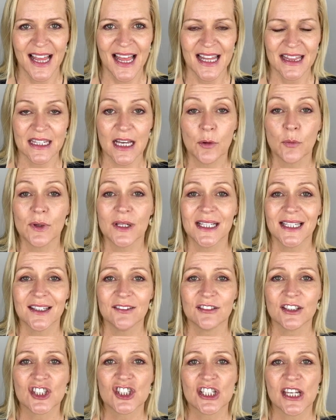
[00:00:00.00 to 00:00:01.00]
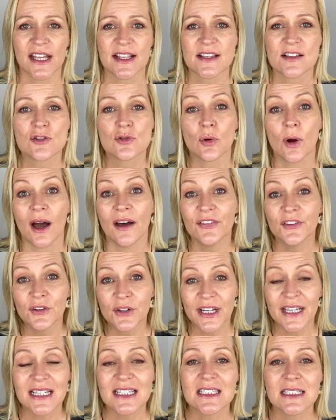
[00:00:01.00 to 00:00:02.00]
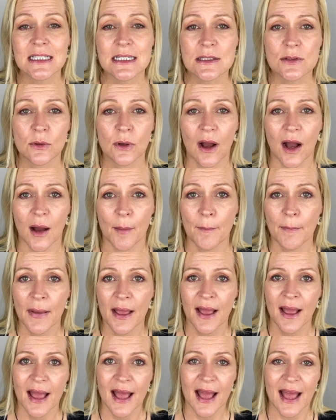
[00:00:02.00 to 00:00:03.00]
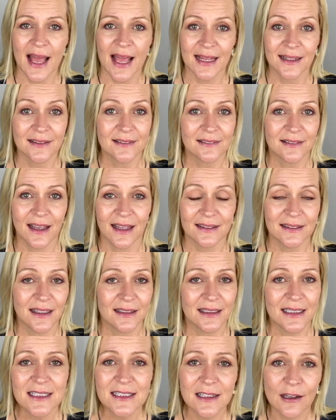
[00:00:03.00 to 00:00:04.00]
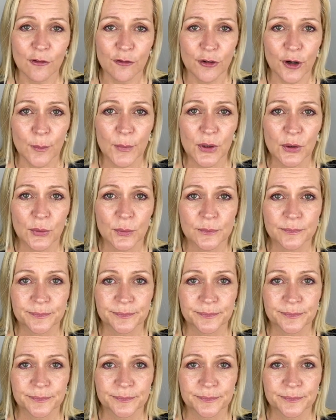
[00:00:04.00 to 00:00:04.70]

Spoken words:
That will give a chance to other agents to come and get that listing from you.